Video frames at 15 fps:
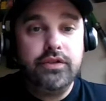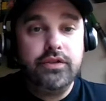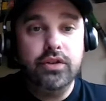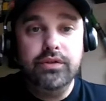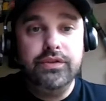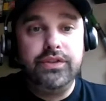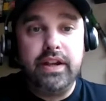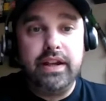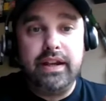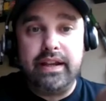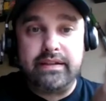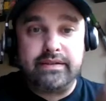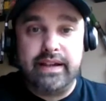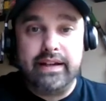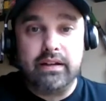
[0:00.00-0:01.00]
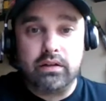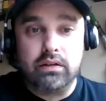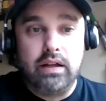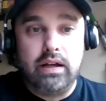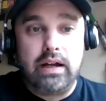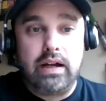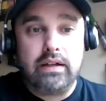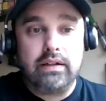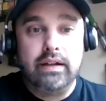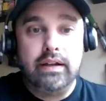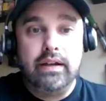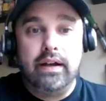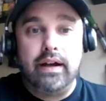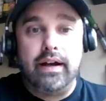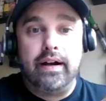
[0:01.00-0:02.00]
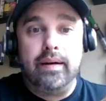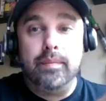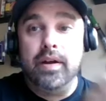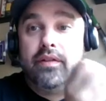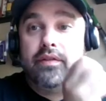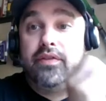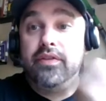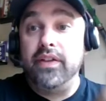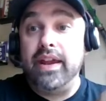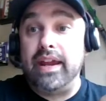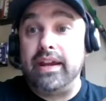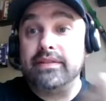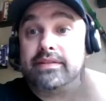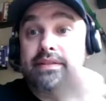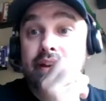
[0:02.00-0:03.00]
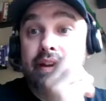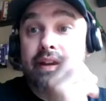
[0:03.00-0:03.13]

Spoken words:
Tuesday at 10 o'clock. Thanks.